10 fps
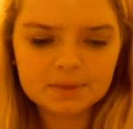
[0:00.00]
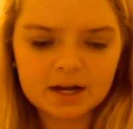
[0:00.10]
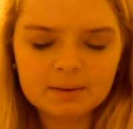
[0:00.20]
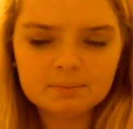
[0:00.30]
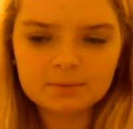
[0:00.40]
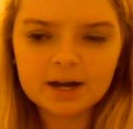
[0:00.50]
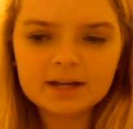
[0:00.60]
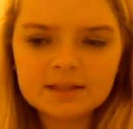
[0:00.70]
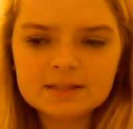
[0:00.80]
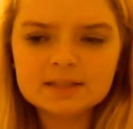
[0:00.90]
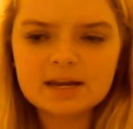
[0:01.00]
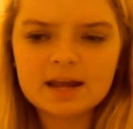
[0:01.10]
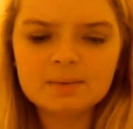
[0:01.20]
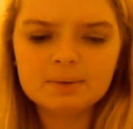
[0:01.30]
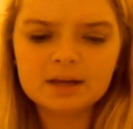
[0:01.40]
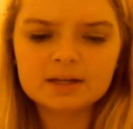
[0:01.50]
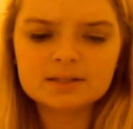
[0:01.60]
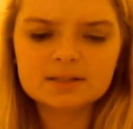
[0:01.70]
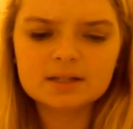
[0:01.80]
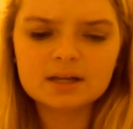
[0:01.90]
I'm writing this today
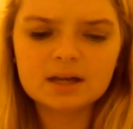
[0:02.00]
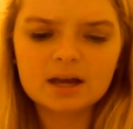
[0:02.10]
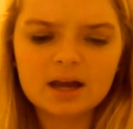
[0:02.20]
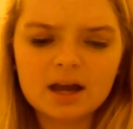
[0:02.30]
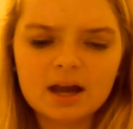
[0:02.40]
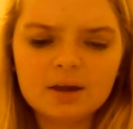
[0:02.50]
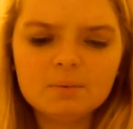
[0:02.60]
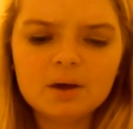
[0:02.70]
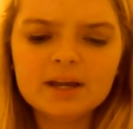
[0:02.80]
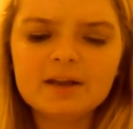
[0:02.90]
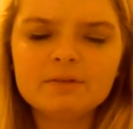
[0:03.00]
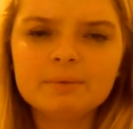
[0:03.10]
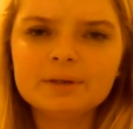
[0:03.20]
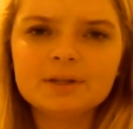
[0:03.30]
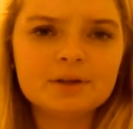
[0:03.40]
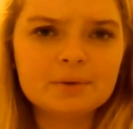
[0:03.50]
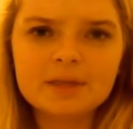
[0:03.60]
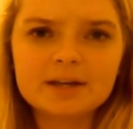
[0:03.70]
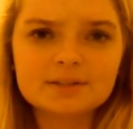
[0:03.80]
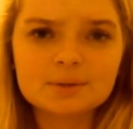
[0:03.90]
because I want everyone to know
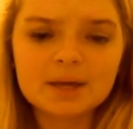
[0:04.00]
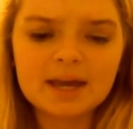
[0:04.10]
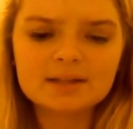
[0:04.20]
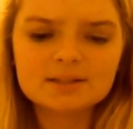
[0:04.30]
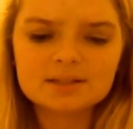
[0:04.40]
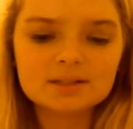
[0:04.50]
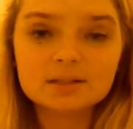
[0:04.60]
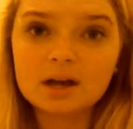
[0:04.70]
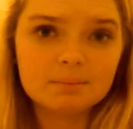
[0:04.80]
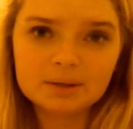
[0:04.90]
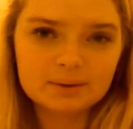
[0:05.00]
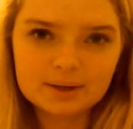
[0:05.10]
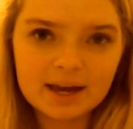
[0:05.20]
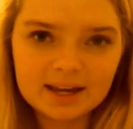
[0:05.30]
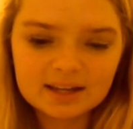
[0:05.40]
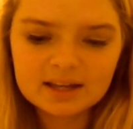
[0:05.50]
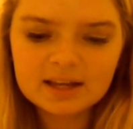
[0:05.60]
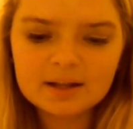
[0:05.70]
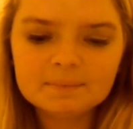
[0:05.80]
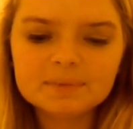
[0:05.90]
that it's okay to not be okay.
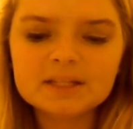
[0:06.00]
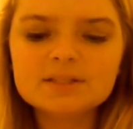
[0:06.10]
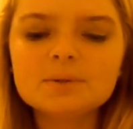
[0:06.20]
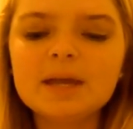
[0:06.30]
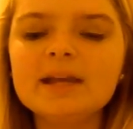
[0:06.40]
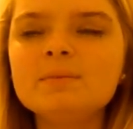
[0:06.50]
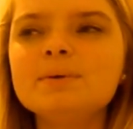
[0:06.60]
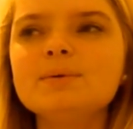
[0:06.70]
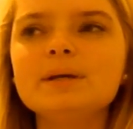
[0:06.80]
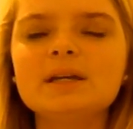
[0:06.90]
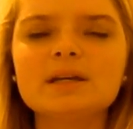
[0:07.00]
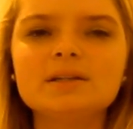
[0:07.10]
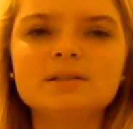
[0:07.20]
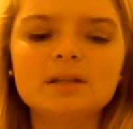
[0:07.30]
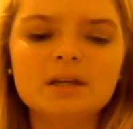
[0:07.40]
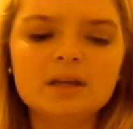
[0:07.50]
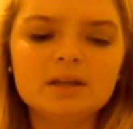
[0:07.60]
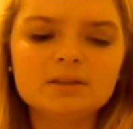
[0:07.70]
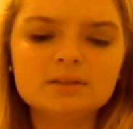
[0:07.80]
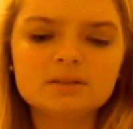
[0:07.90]
It's okay to be weak and
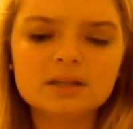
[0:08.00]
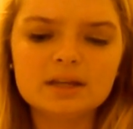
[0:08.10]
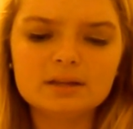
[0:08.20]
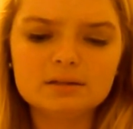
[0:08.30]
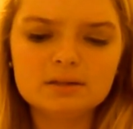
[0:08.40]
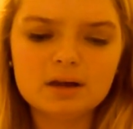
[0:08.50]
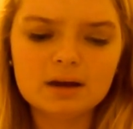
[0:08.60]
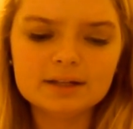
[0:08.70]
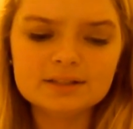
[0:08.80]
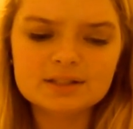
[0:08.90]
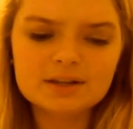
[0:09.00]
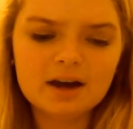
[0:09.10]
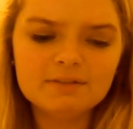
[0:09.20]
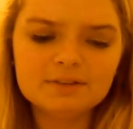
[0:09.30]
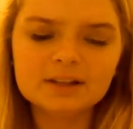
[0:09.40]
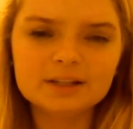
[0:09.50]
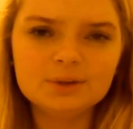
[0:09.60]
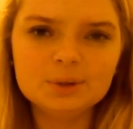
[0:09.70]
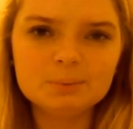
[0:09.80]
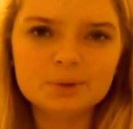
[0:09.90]
to not feel like
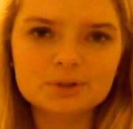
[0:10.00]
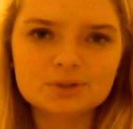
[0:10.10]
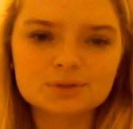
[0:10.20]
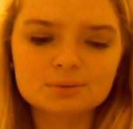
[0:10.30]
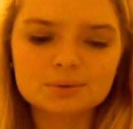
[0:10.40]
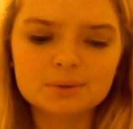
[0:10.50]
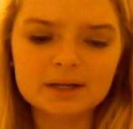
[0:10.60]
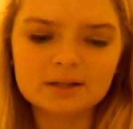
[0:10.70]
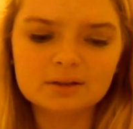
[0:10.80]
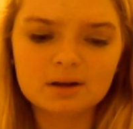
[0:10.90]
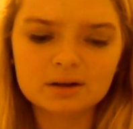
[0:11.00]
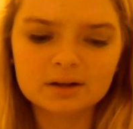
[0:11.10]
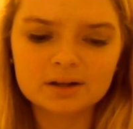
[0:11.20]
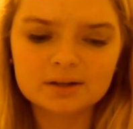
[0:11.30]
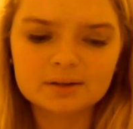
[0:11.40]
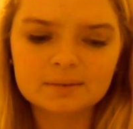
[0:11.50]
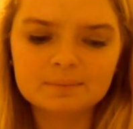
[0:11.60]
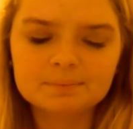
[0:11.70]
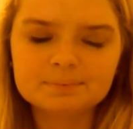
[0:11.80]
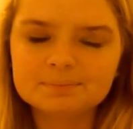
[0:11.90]
you can push through any longer.
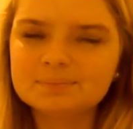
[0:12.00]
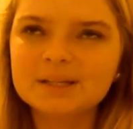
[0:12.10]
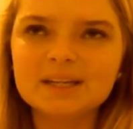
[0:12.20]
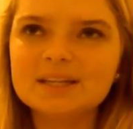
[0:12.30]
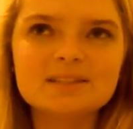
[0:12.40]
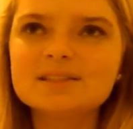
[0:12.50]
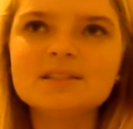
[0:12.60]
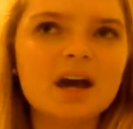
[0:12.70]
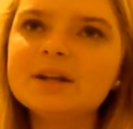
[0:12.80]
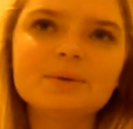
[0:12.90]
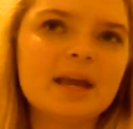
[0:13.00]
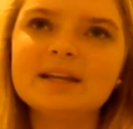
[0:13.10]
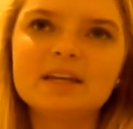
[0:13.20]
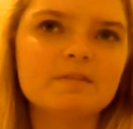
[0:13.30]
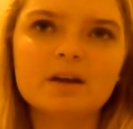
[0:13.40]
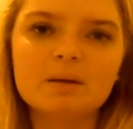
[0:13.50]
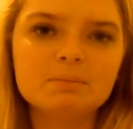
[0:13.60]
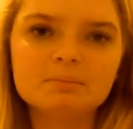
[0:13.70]
But it's not okay to give up.